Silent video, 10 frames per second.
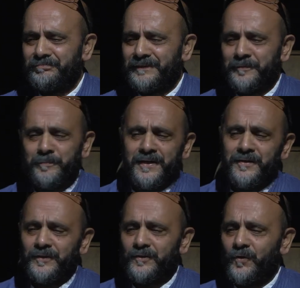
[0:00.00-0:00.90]
spread
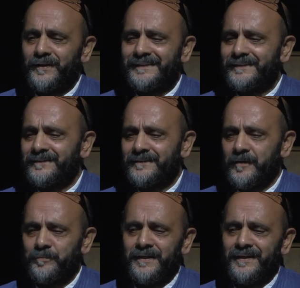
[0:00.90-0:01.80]
with all these
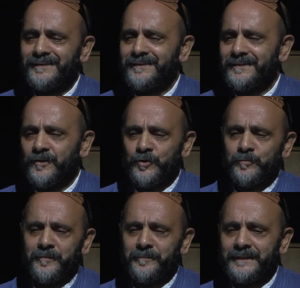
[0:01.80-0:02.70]
shrapnels and
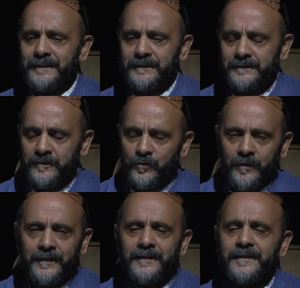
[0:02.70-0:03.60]
automobiles and
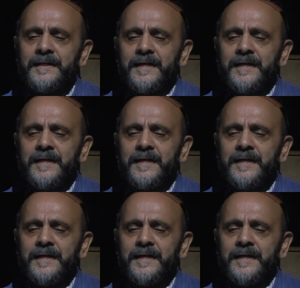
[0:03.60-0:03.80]
all that.